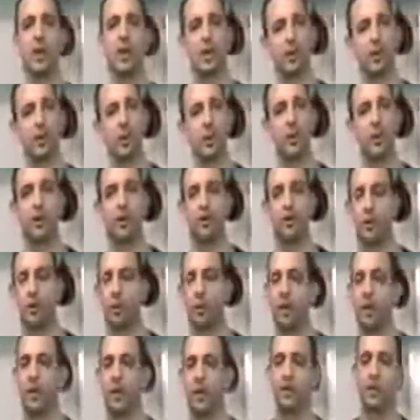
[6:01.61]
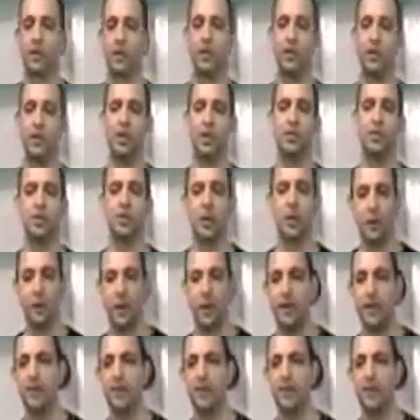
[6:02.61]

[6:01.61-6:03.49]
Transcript: and you're looking for a master, just go in and